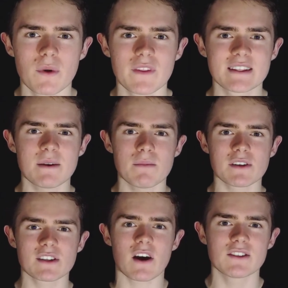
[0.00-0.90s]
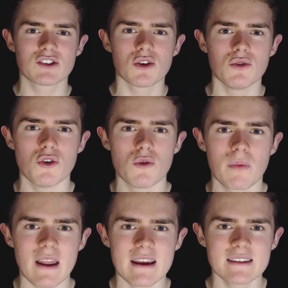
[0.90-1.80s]
when the Timbers signed 2 new
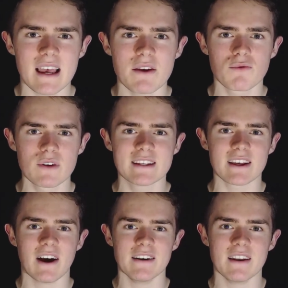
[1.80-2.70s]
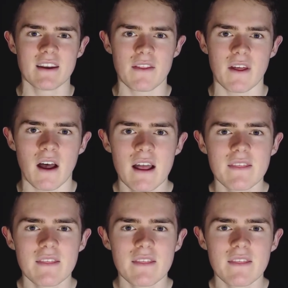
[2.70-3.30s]
players and re-signed another.